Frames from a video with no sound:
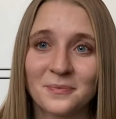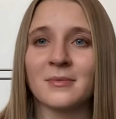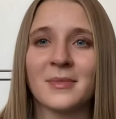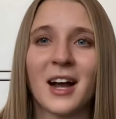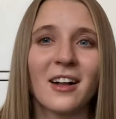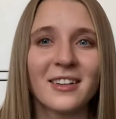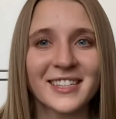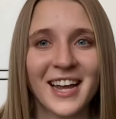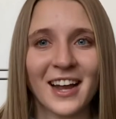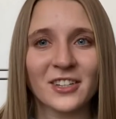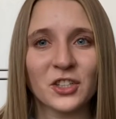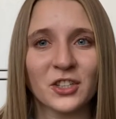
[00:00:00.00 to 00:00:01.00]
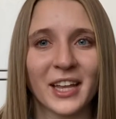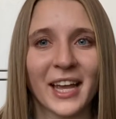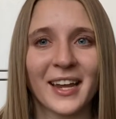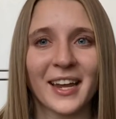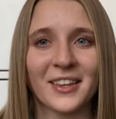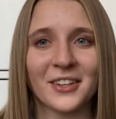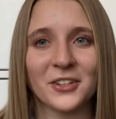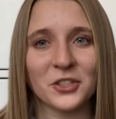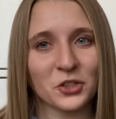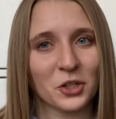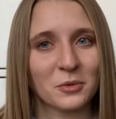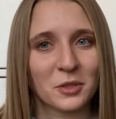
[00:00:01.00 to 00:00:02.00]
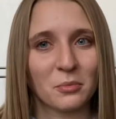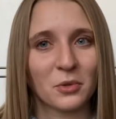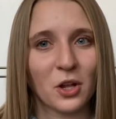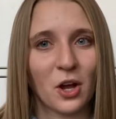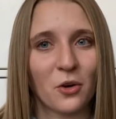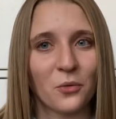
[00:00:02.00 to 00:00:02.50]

I'll attach a link in the description below.